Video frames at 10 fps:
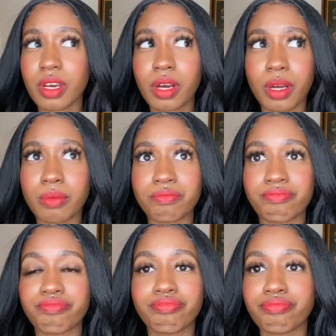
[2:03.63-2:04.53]
Um,
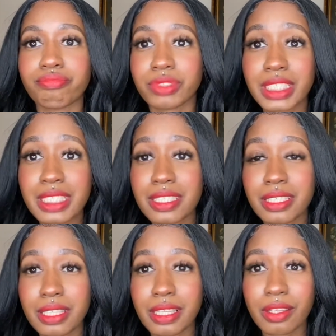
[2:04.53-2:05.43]
just
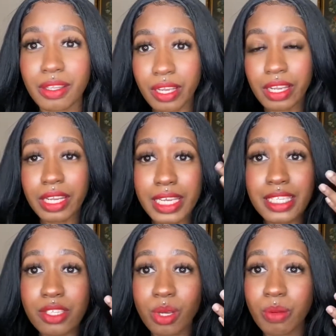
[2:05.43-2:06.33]
the lace is
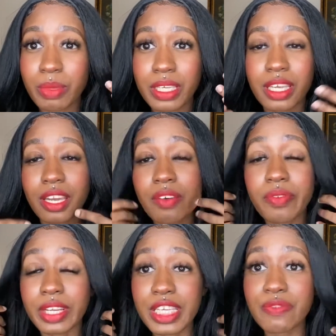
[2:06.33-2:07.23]
going to be enough
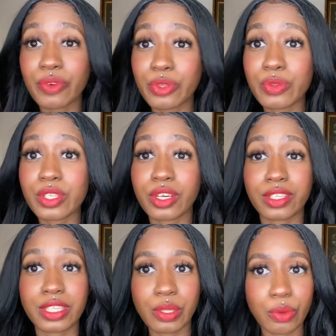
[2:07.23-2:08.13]
lace for you to
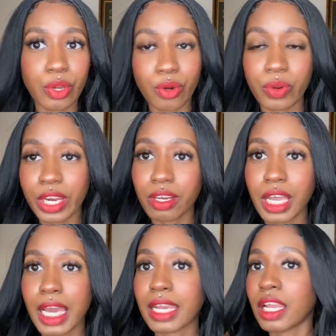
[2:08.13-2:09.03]
conceal your own
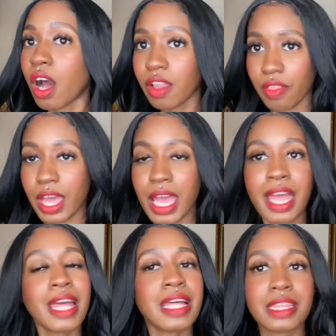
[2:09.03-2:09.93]
hairline, all of that.
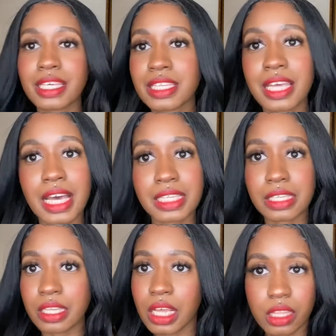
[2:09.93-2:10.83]
This has
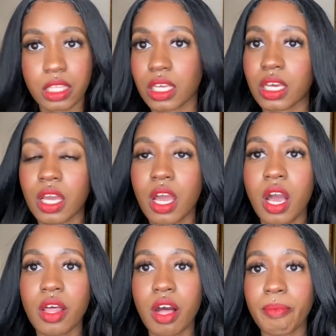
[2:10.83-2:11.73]
nothing.
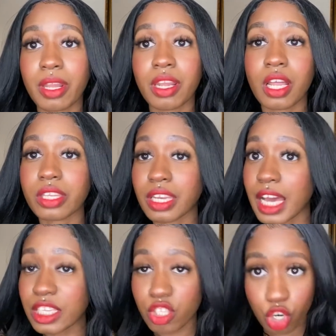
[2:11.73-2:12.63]
Um, the, the
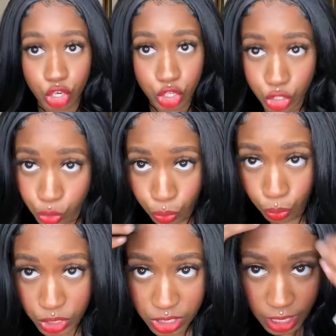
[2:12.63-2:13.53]
knots are
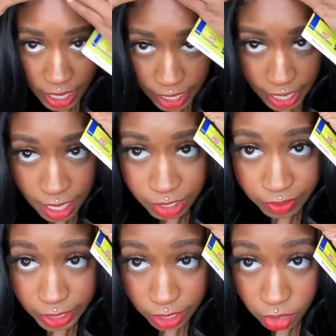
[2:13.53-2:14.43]
huge. I don't even
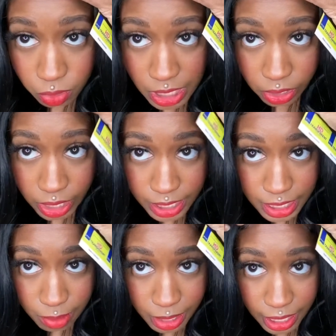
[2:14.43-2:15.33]
get close. I know you can see
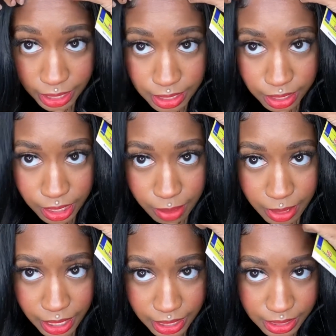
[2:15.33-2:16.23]
them knots. Look at them
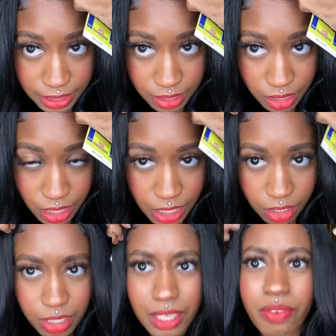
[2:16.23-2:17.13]
knots. There's
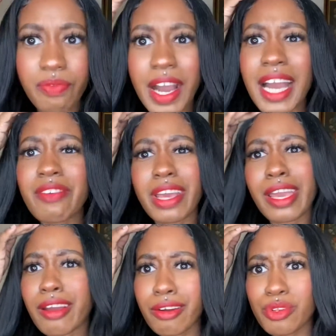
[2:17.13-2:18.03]
like five
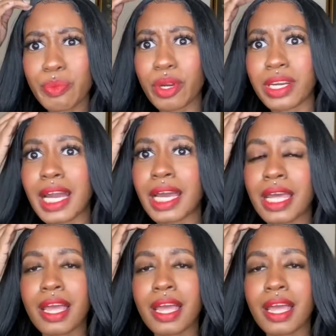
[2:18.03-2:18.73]
hairs per knot.